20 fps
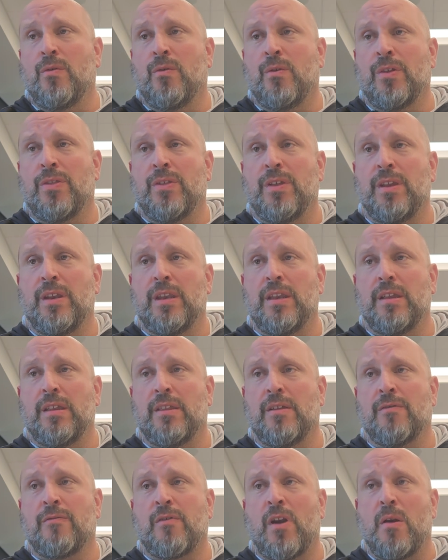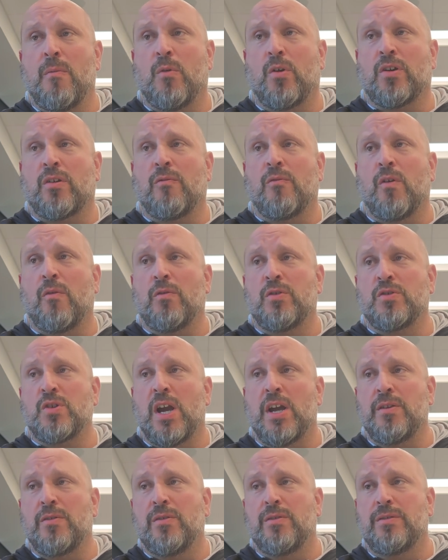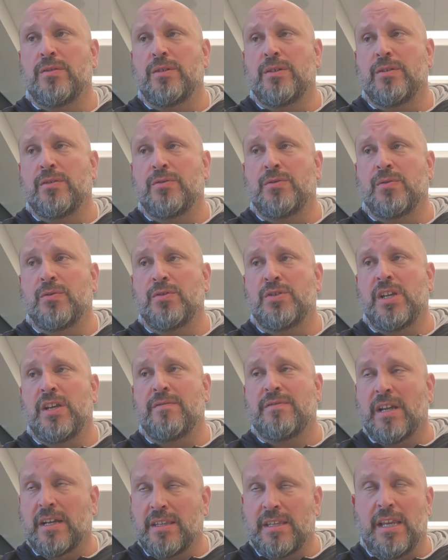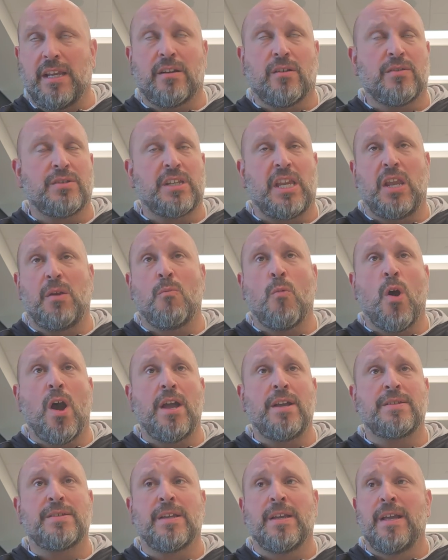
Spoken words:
within the framework of what we're trying to achieve, technique or scheme wise.